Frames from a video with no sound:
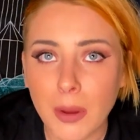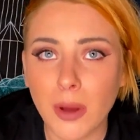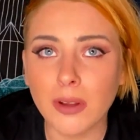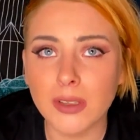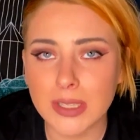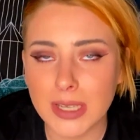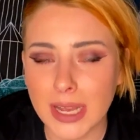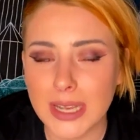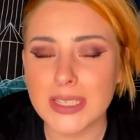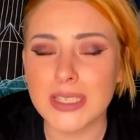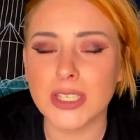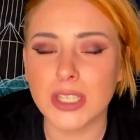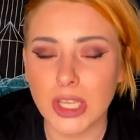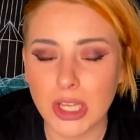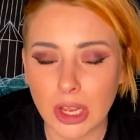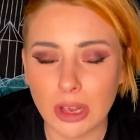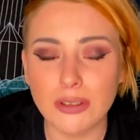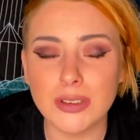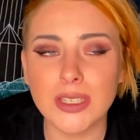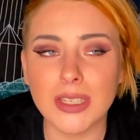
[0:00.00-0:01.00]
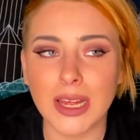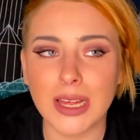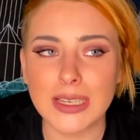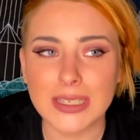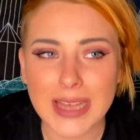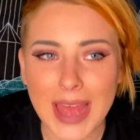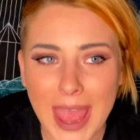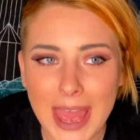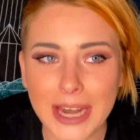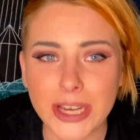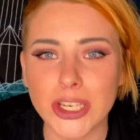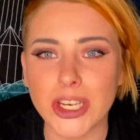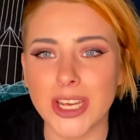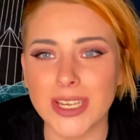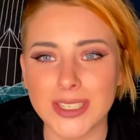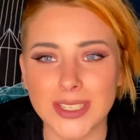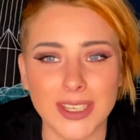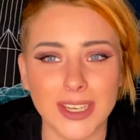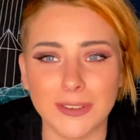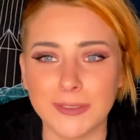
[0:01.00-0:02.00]
poltergeist is a ghost that is
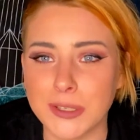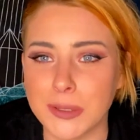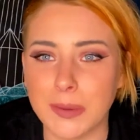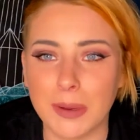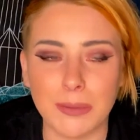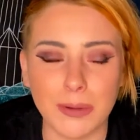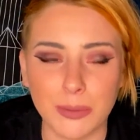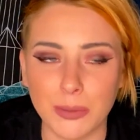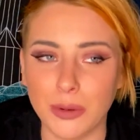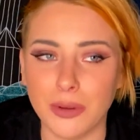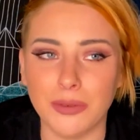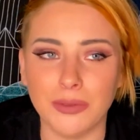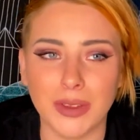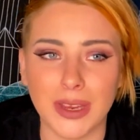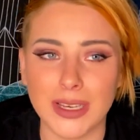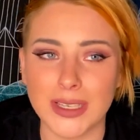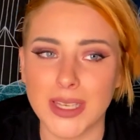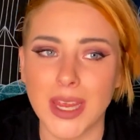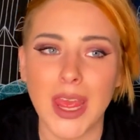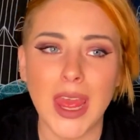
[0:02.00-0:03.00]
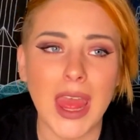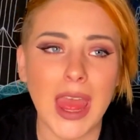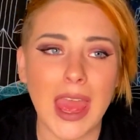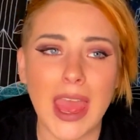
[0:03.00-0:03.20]
energized enough to be able to move things.